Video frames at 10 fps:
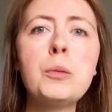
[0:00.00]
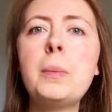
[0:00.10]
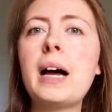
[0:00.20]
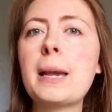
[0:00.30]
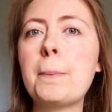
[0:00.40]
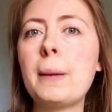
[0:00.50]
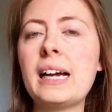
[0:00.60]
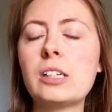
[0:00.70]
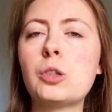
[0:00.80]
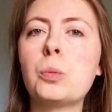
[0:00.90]
For my
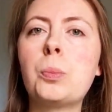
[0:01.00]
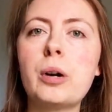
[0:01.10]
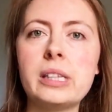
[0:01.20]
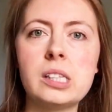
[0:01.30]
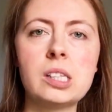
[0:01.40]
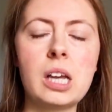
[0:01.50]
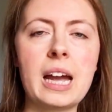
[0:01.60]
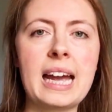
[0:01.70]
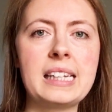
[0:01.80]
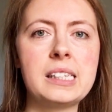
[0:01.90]
actual prints that
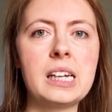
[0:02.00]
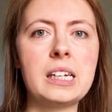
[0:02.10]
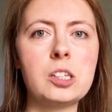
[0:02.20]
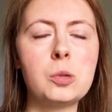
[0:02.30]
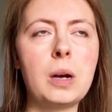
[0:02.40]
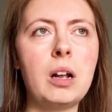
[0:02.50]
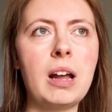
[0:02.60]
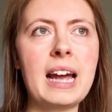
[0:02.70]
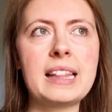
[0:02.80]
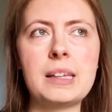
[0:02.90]
I had done as
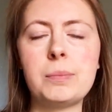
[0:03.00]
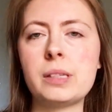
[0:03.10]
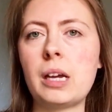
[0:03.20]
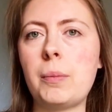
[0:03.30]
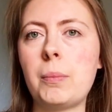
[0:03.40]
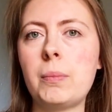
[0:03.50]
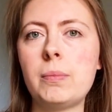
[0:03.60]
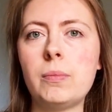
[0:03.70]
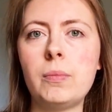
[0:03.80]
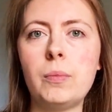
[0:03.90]
well, I had them done